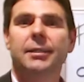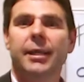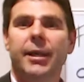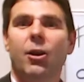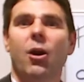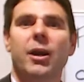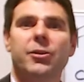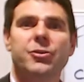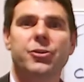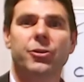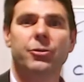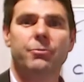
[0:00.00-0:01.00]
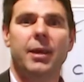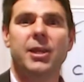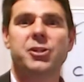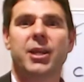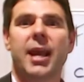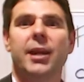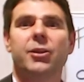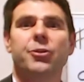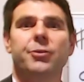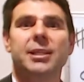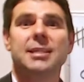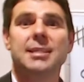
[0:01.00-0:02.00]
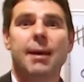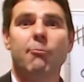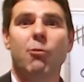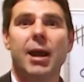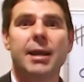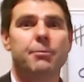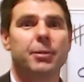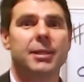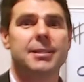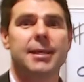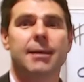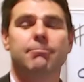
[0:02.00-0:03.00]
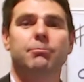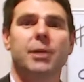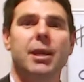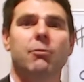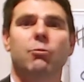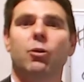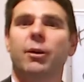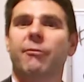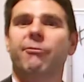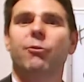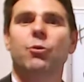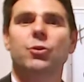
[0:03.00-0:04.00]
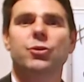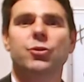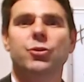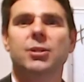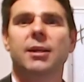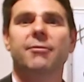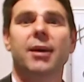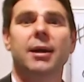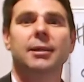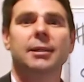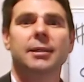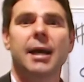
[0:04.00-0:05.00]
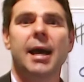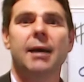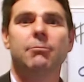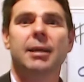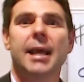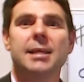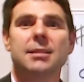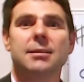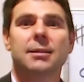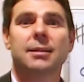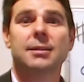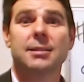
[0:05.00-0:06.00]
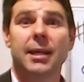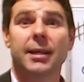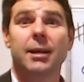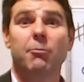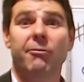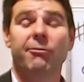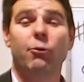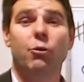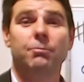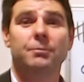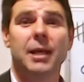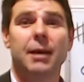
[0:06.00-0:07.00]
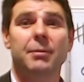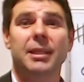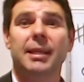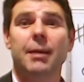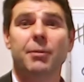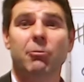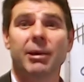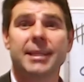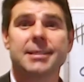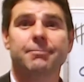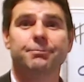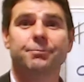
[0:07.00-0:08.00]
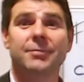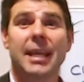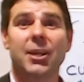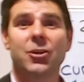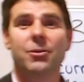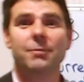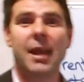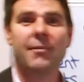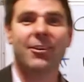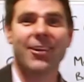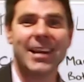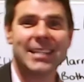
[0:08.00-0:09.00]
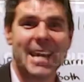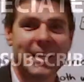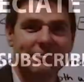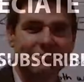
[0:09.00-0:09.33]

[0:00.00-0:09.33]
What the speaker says: enlightened you, educated you in some way, but yeah, looking forward to deliver case study number 4 in the coming weeks. Thank you, have a great day.